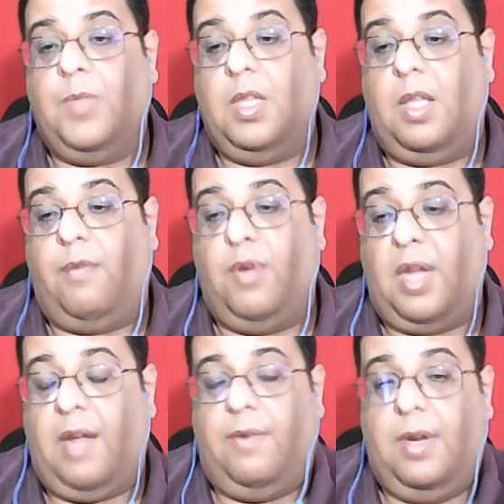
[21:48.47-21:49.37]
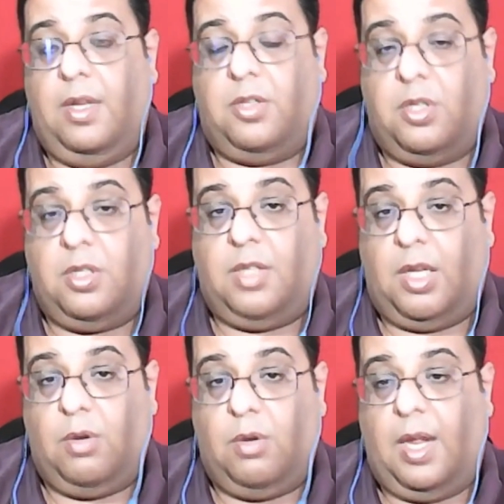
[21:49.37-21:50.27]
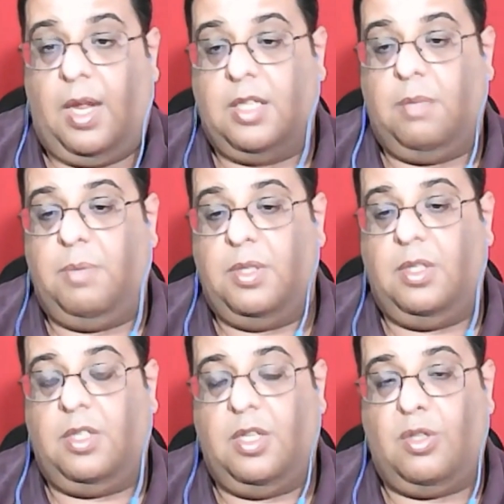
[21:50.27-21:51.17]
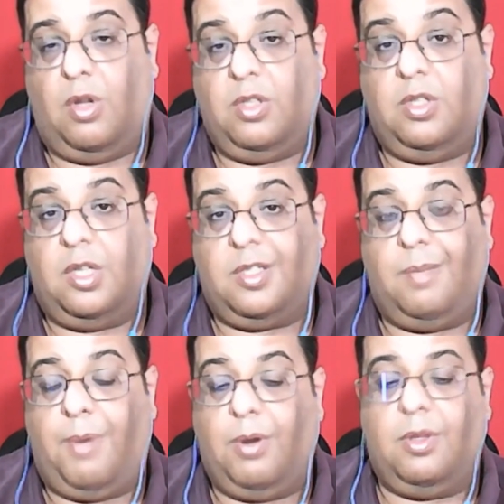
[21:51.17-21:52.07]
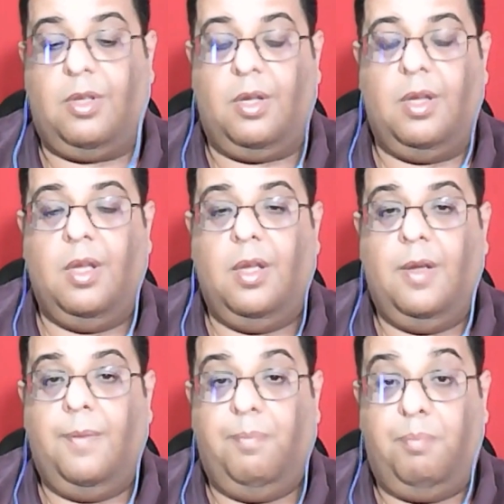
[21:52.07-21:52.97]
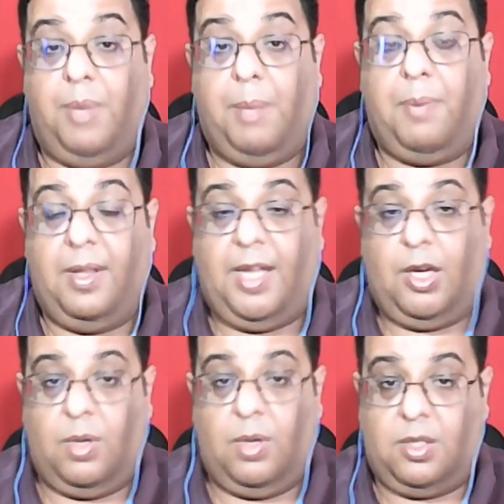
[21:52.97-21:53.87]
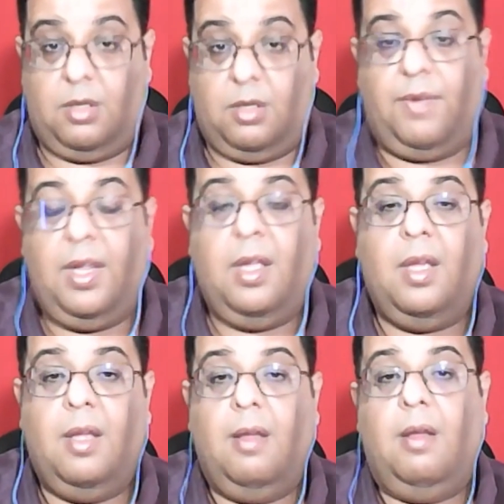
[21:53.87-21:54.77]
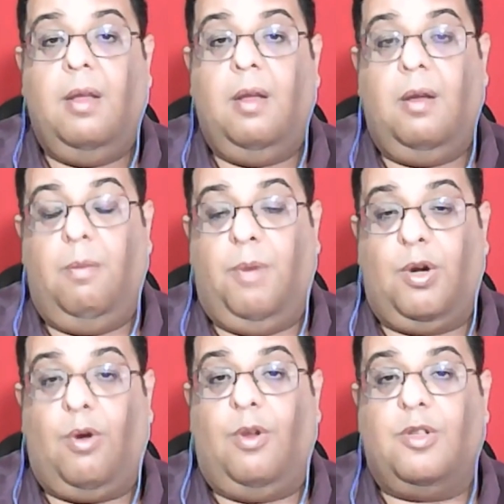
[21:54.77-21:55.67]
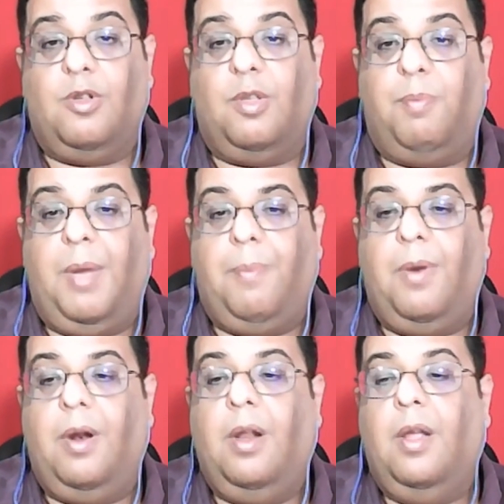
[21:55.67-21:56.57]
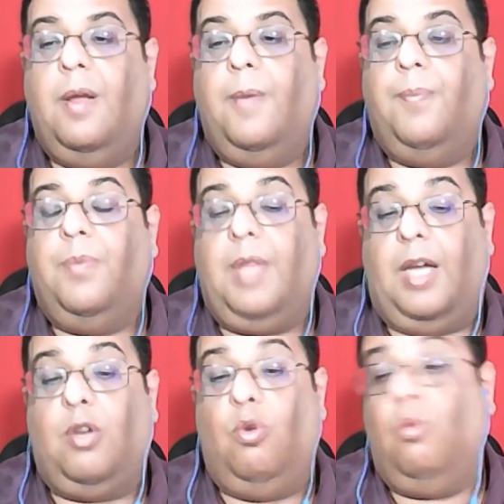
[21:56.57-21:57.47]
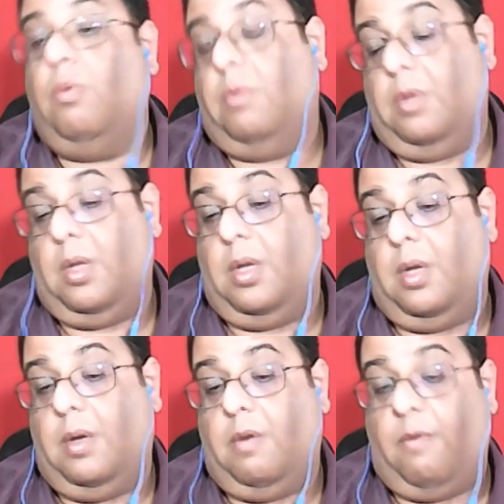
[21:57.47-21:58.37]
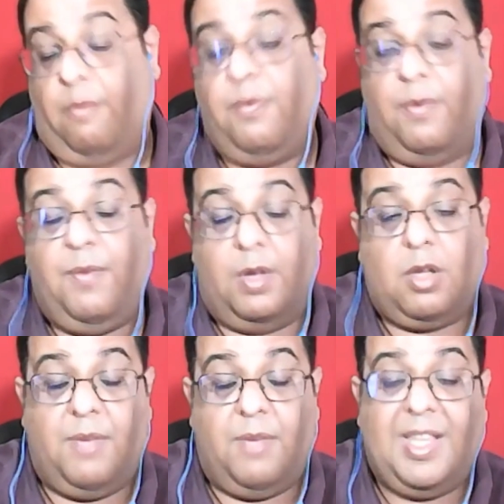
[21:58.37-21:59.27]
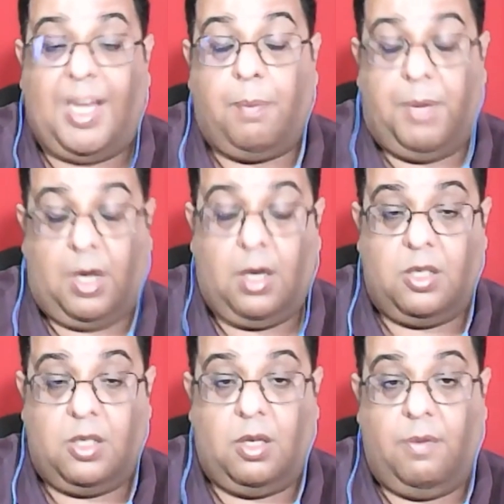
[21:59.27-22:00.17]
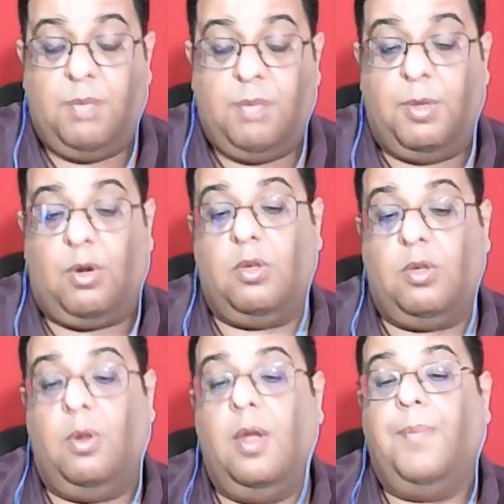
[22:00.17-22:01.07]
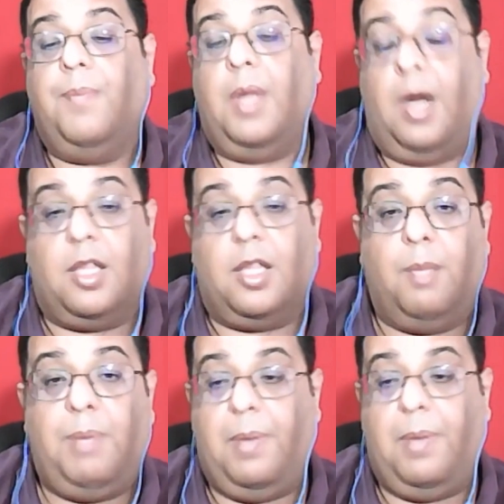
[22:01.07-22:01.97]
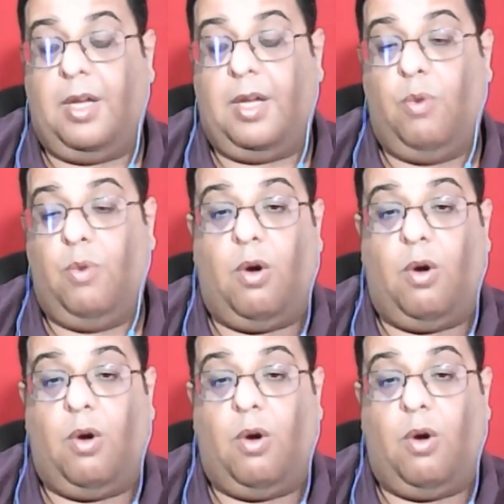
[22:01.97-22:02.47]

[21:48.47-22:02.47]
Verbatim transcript: Therefore, every decision that you take as a business is not just about the people that you are serving, but also the people that you, uh, sorry, with that particular service, but also other people that who are